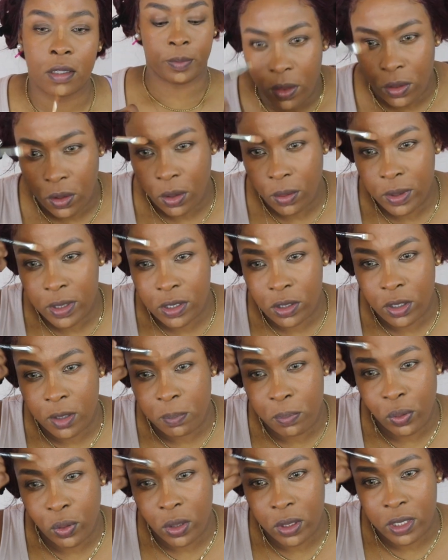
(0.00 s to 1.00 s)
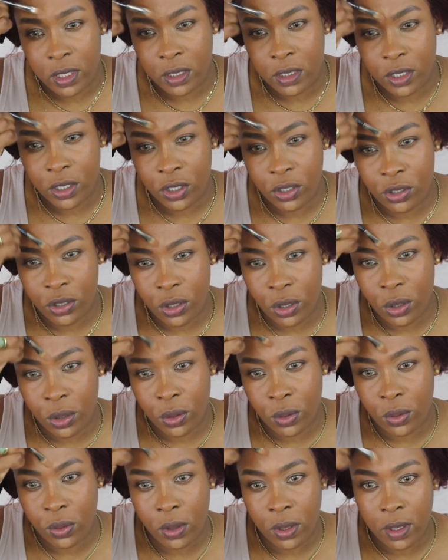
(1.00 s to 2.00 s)
So it was important to
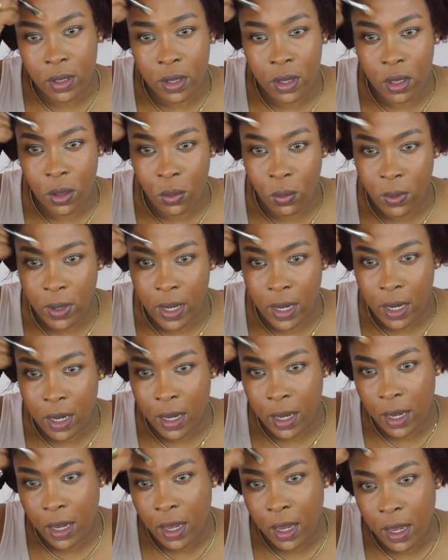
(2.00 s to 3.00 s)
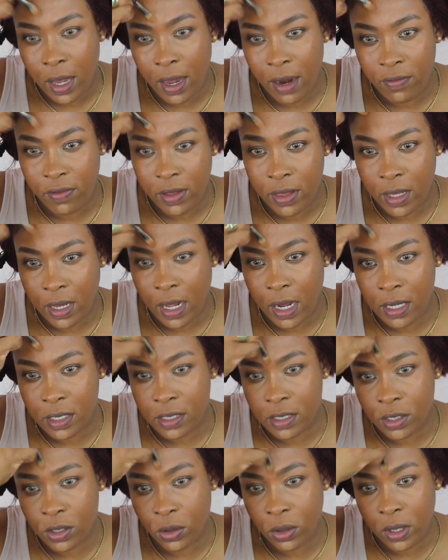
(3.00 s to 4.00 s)
show the way everything
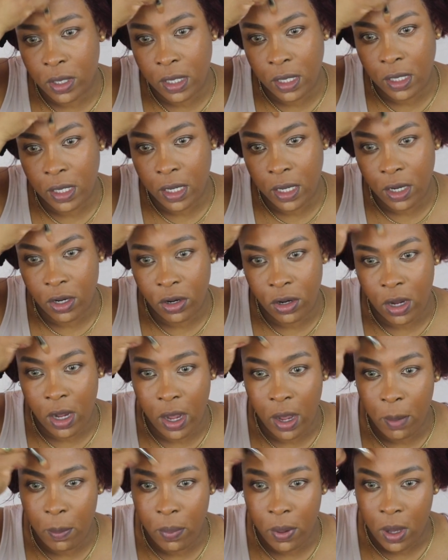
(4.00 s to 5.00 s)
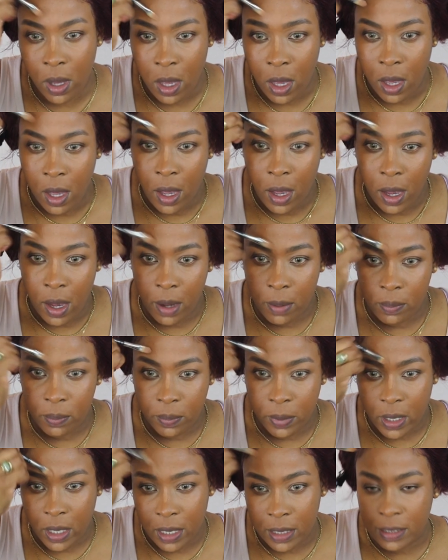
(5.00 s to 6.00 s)
else is going to layer up,
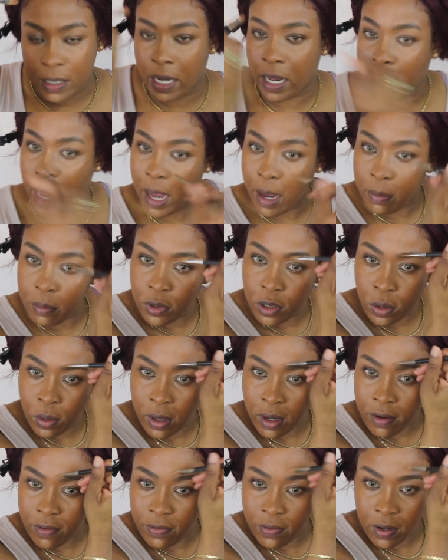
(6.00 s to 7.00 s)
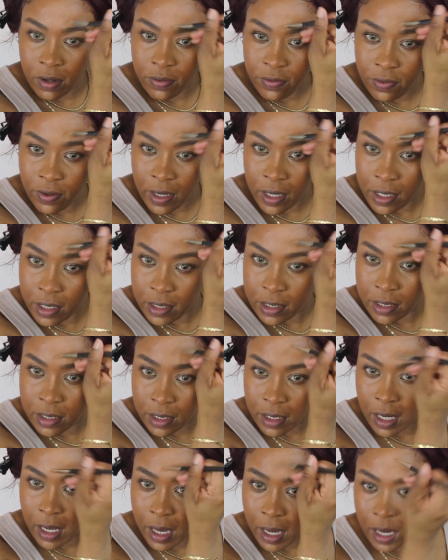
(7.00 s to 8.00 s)
because I am doing a full face
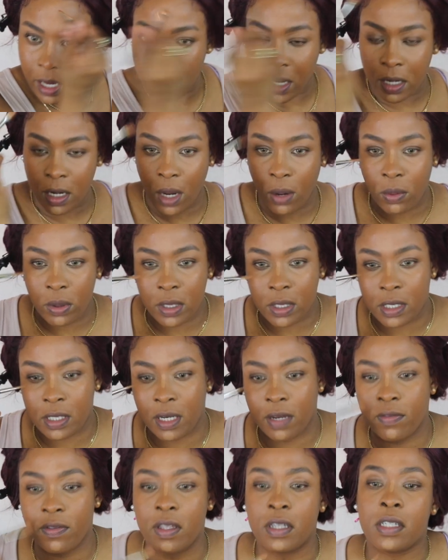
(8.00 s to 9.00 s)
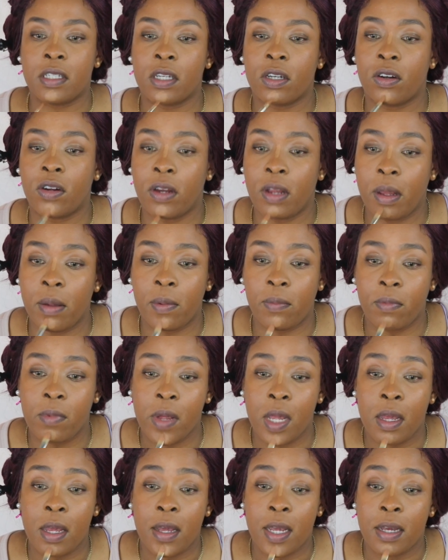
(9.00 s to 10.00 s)
and I want to see if this cream
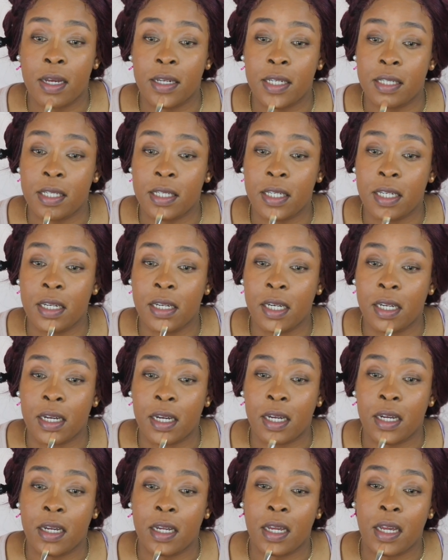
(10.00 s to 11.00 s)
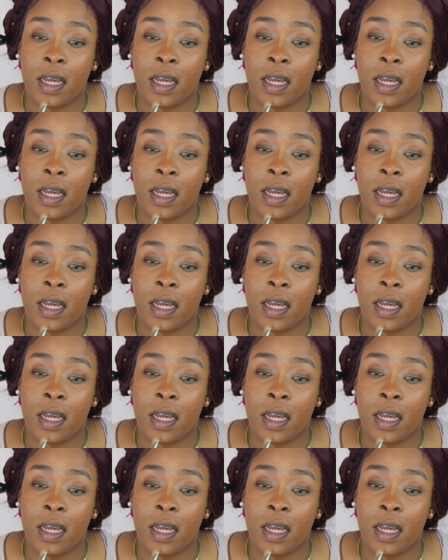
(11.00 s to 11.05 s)
concealer